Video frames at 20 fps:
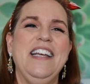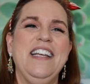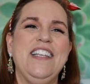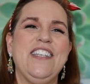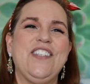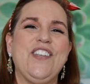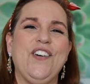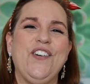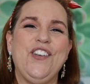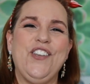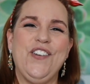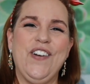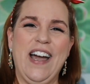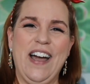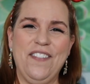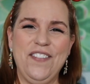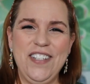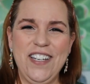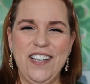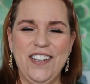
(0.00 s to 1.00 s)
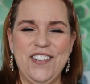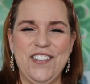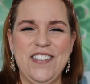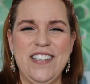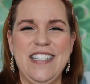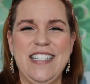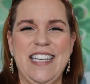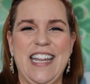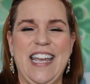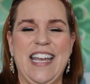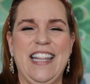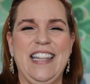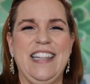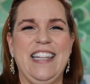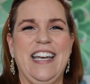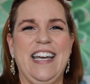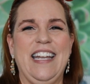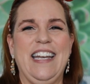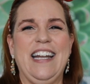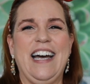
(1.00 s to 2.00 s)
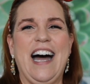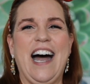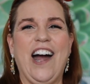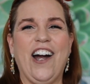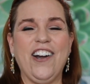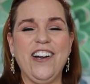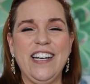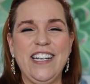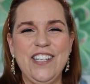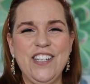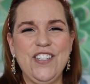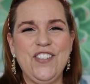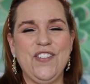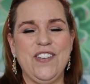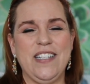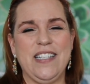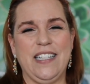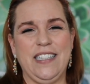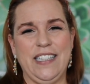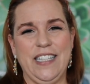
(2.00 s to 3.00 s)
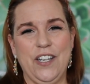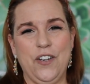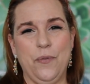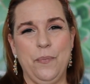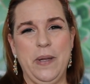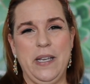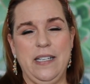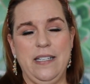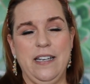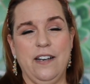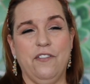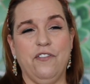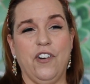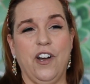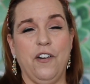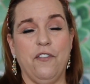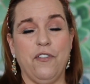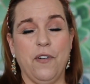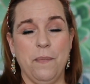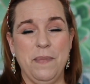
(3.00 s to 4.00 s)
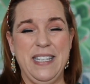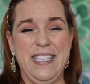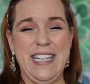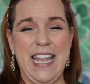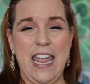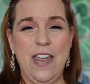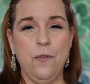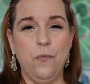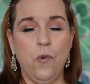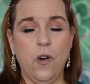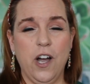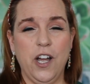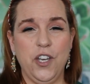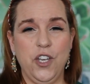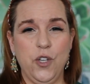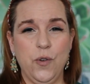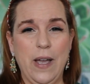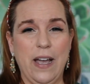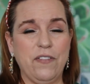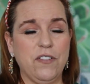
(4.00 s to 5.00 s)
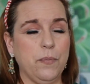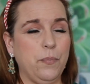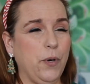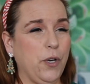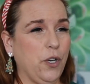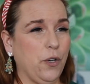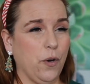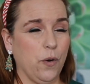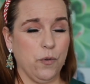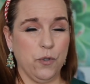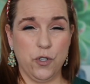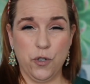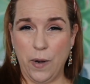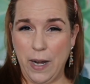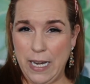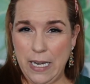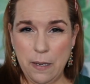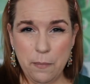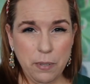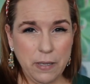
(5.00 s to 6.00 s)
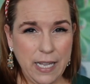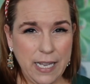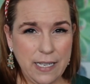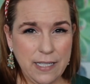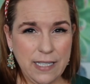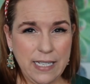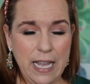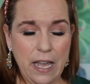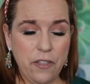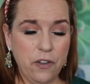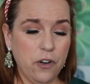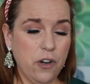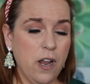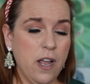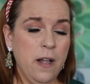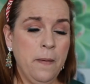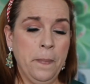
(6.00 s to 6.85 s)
So you have to understand that our industry is a little bit different. From day one, you have to put your own training plan together.